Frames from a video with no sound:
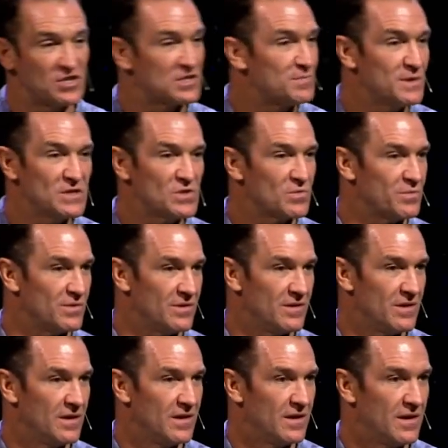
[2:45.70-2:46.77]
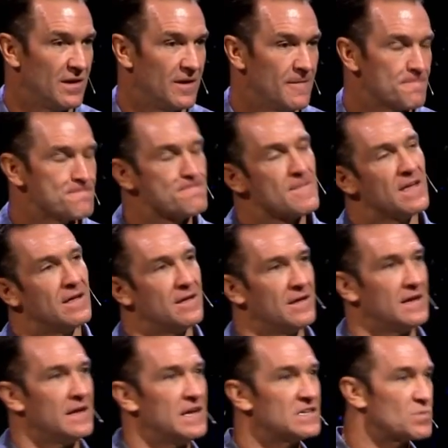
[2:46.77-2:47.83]
just miserable.
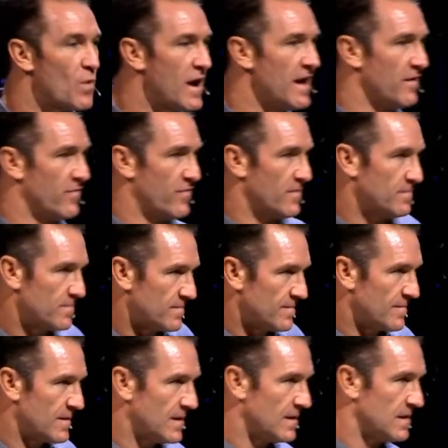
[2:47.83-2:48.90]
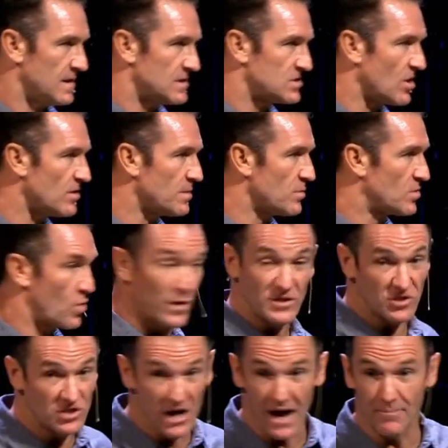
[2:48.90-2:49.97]
His wife told him,
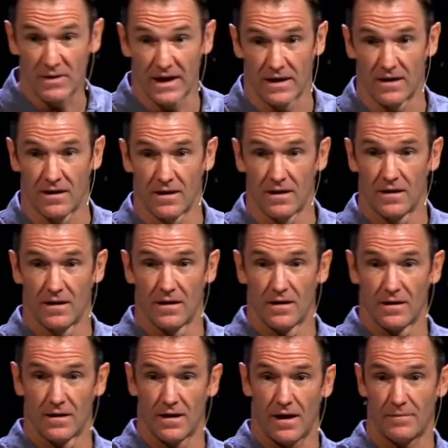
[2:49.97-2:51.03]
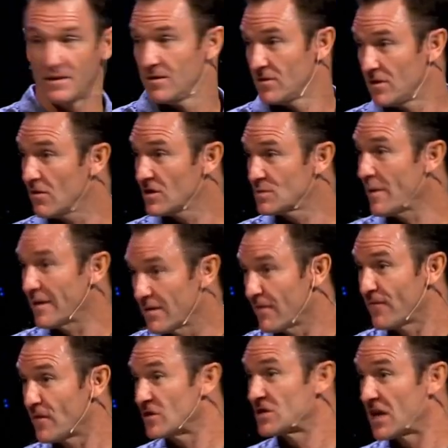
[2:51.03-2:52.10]
quit your job then. I mean, they're expecting their
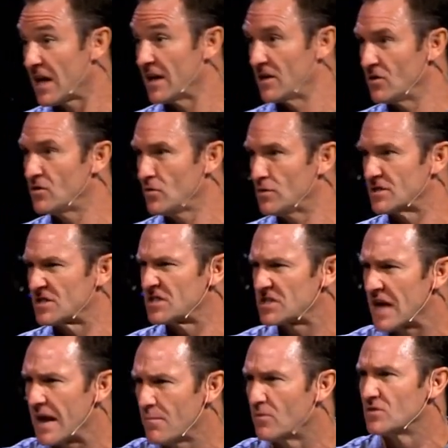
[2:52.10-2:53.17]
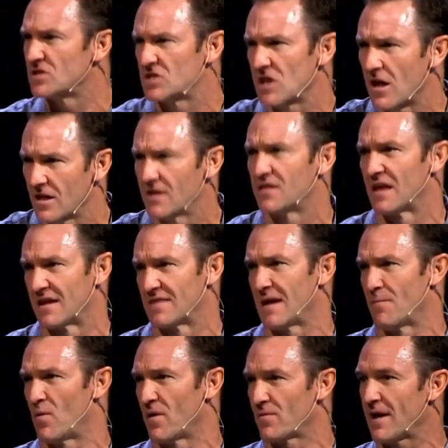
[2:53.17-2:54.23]
first kid. You do the stable, solid thing at
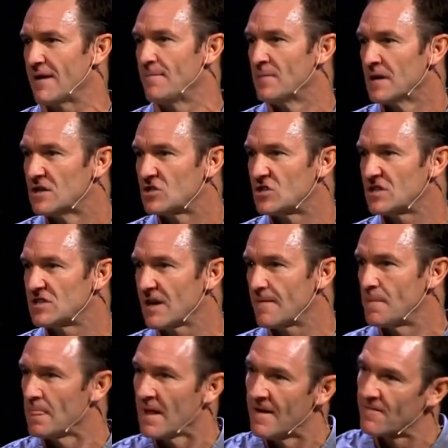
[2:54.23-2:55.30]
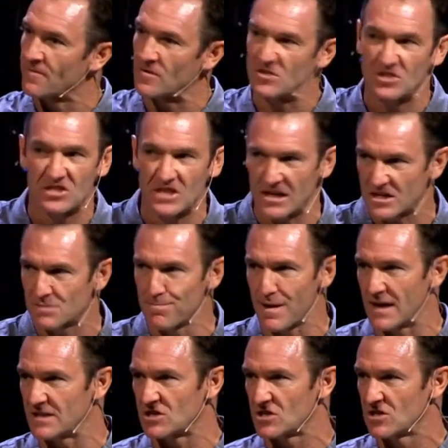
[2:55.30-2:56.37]
that point, right? She said, for 6
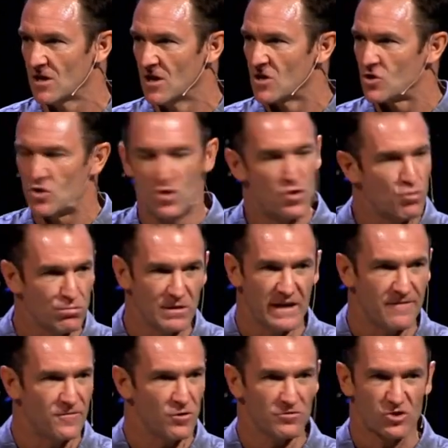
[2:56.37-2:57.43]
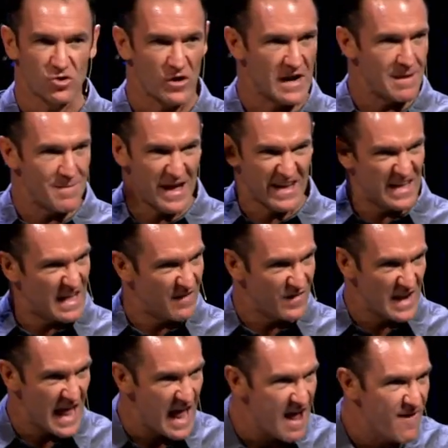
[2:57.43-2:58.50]
months, you live your dream and give
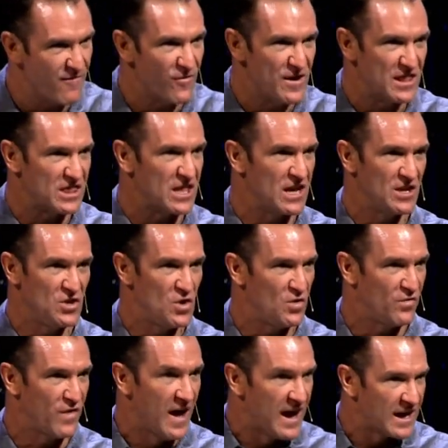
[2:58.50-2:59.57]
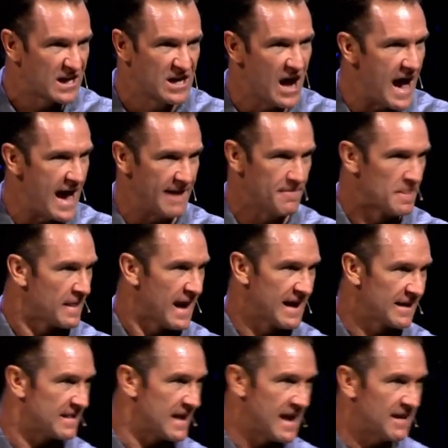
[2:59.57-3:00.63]
it everything you've got.
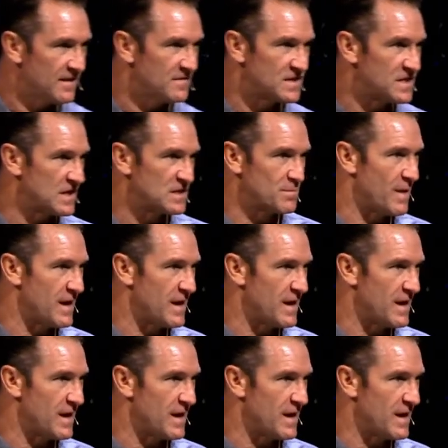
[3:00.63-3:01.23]
And at the end of 6